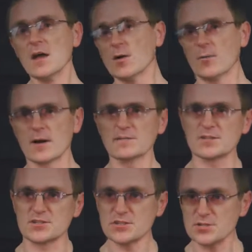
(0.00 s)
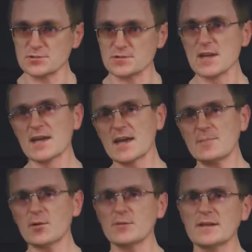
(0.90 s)
One of such issues
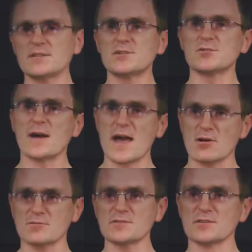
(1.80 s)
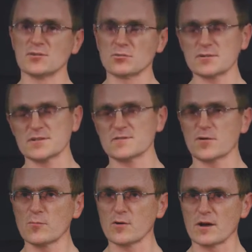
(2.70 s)
can be related to errors in the router's
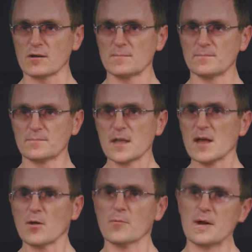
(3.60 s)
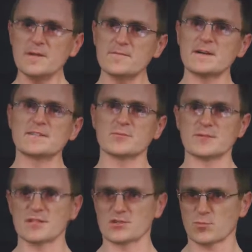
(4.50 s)
firmware. When faced
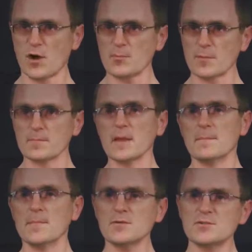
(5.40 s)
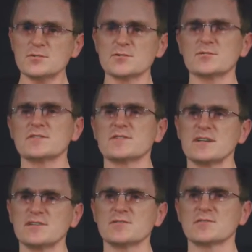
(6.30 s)
with such problem, most users
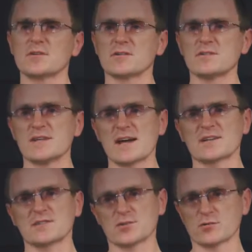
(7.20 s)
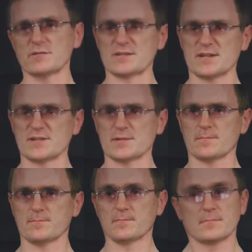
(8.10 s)
tend to contact a service center.
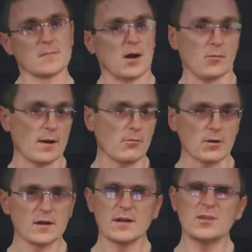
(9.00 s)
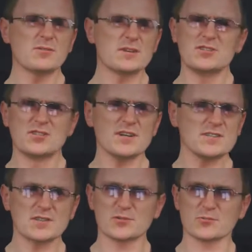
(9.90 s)
However, you can
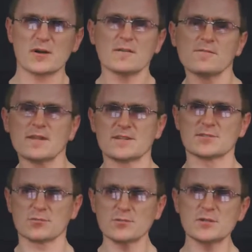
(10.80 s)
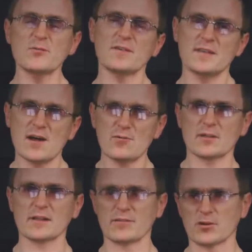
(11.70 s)
just as well flash the router
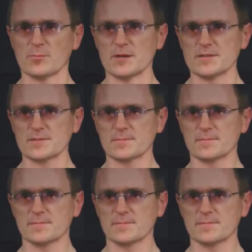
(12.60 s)
without leaving your place.